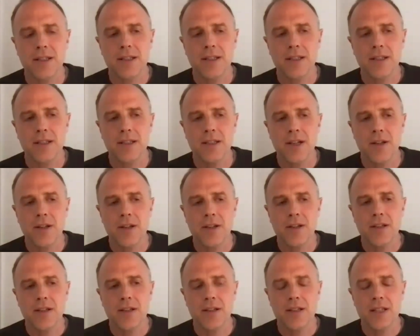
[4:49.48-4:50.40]
you know
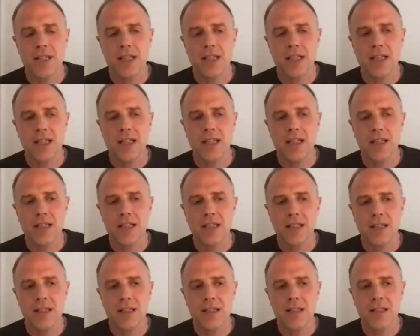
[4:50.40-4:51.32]

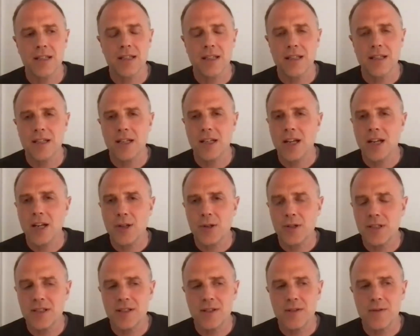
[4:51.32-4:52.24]
the
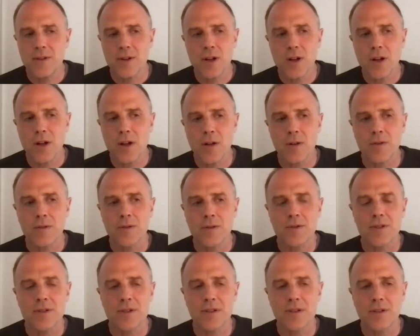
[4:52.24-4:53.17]
countries
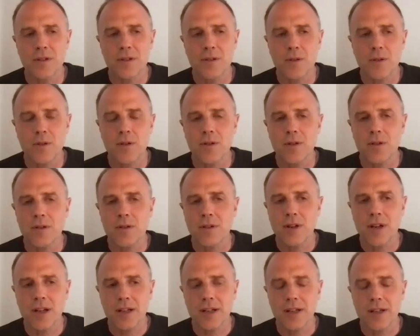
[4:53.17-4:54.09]
involved.
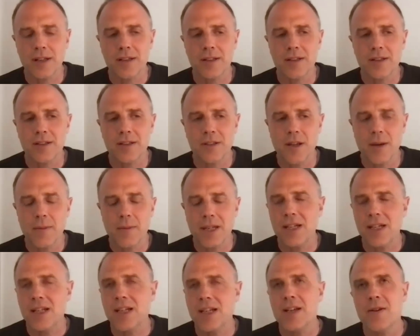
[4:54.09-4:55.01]
I
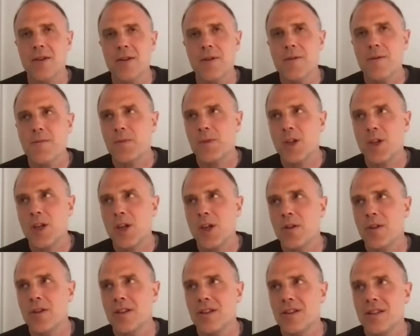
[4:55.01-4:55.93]
mean,
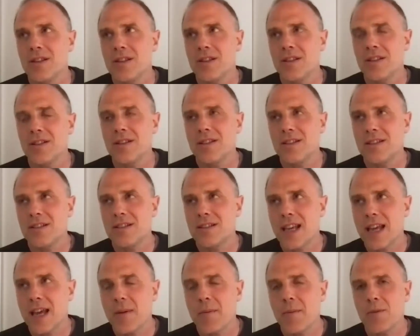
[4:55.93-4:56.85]
the
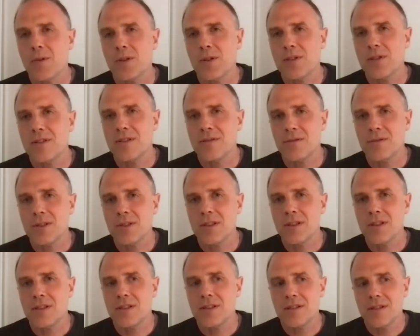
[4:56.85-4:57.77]
scam
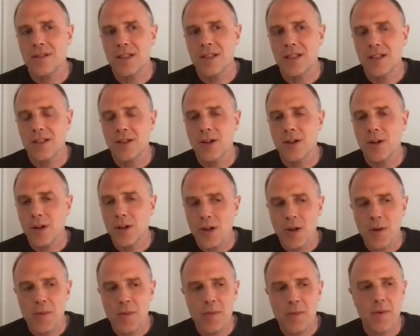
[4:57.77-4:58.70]
was in
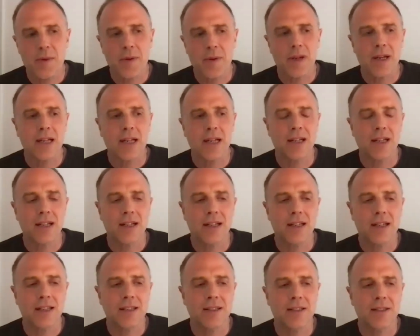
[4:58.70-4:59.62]
Europe.
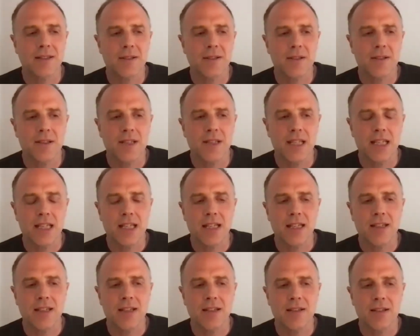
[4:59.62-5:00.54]

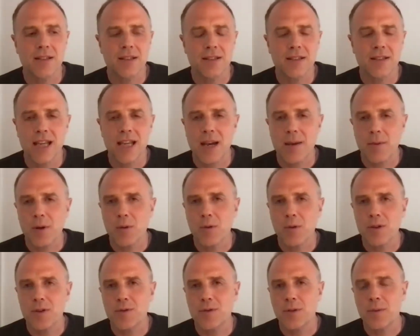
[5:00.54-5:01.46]
The scammer
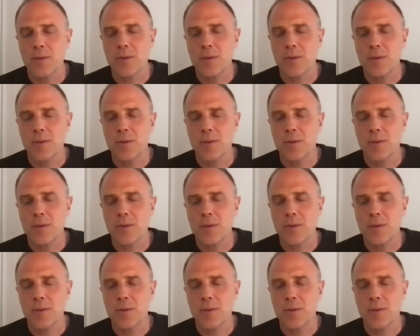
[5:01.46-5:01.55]
was from